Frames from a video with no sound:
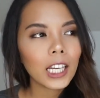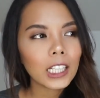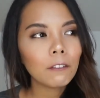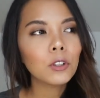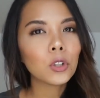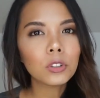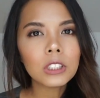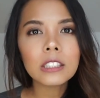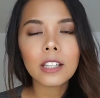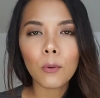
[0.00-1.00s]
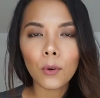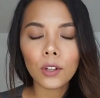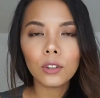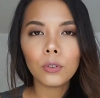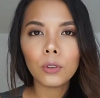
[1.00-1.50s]
And I've noticed that
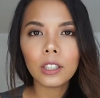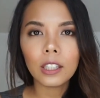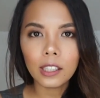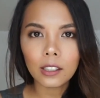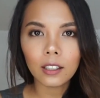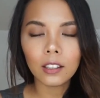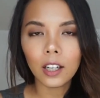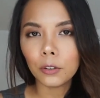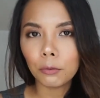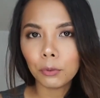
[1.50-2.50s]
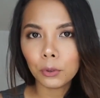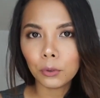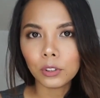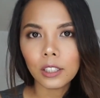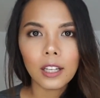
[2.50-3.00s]
when you eat a lot of
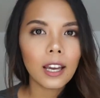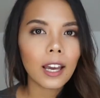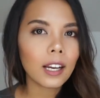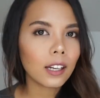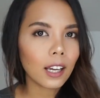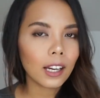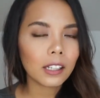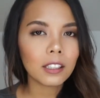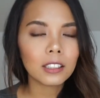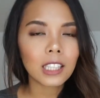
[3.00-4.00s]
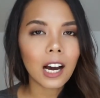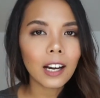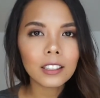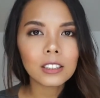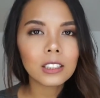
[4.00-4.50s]
food at night that is
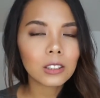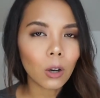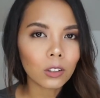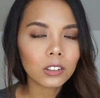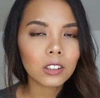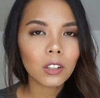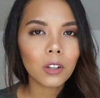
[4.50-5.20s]
high in salt